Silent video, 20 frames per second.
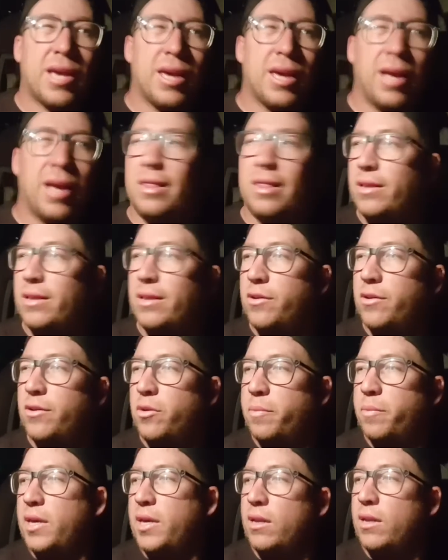a little
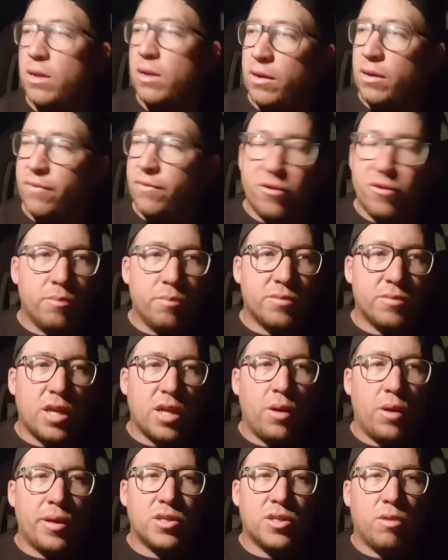bit from
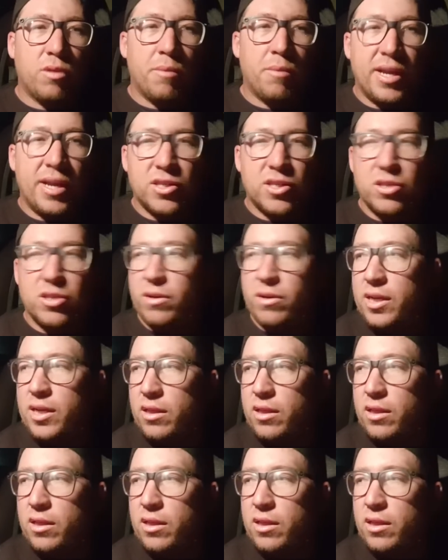going to a Matsuri.